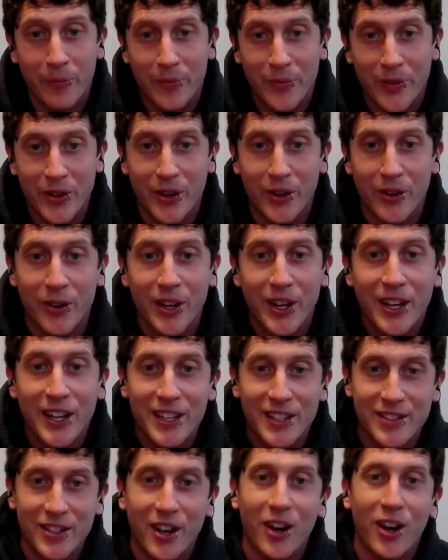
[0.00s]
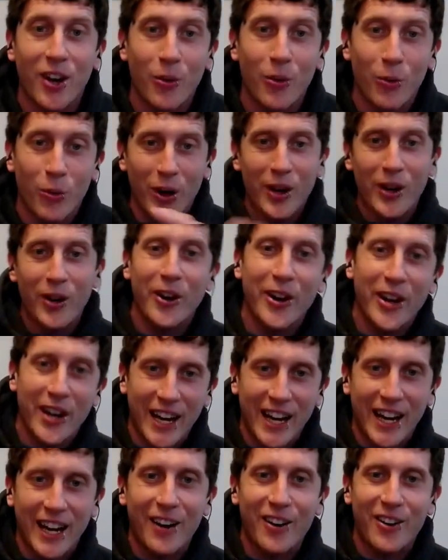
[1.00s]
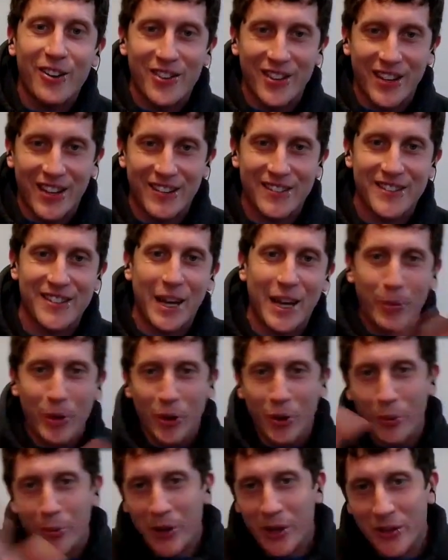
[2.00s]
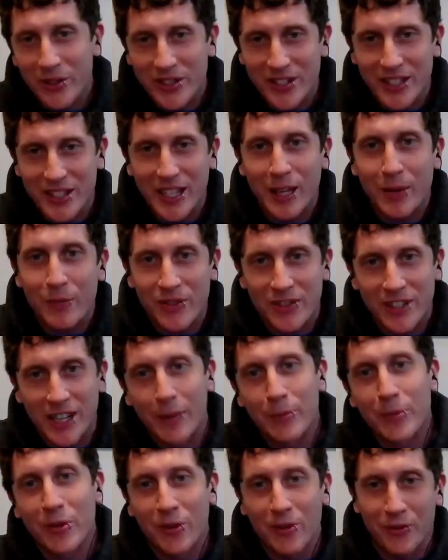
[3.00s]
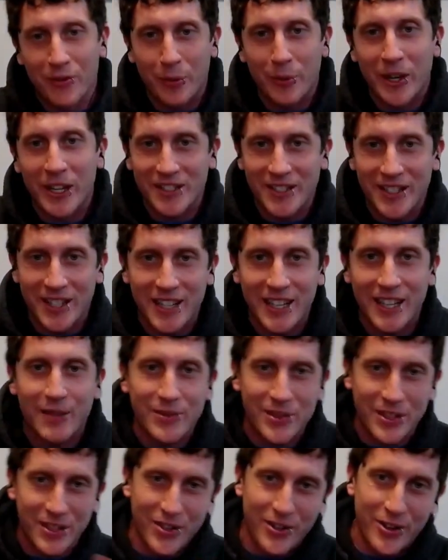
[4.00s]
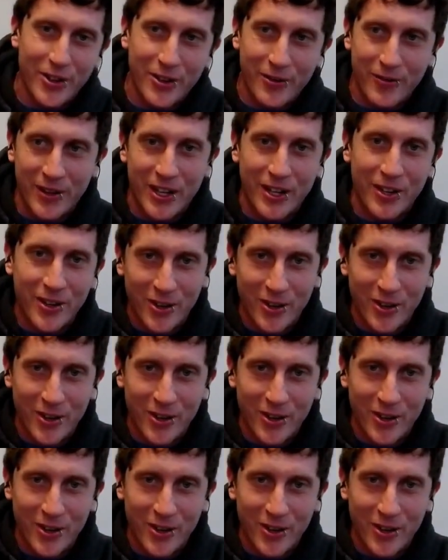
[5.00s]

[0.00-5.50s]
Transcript: So it's all one herd of cows, and then Samuel milks them. Samuel ferments it, gives it to Irvin.